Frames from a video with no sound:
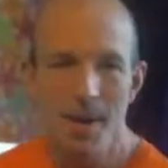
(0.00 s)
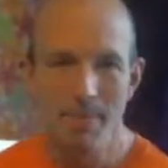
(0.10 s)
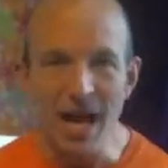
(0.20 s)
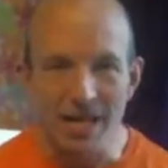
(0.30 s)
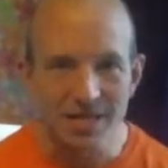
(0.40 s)

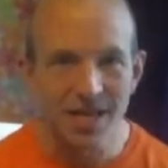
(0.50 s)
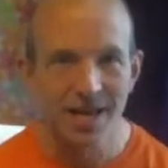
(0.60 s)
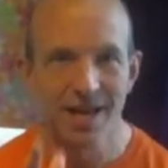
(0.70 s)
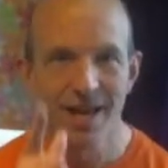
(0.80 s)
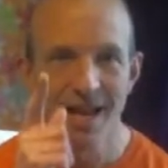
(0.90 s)
But
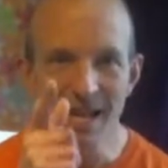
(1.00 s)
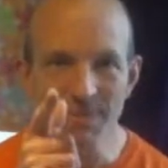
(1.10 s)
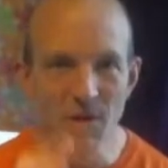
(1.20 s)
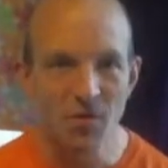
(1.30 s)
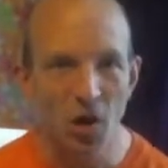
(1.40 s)

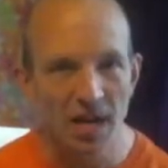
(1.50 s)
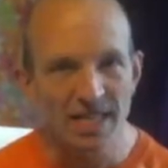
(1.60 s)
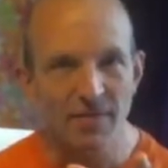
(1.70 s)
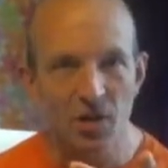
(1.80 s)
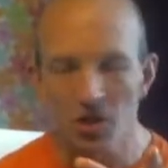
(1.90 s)
let's move on.
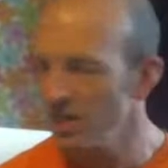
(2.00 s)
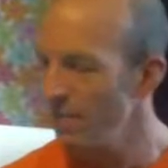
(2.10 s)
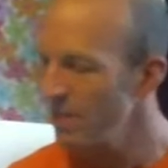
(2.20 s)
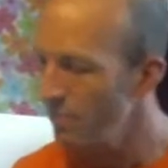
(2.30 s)
Let's have a look at some other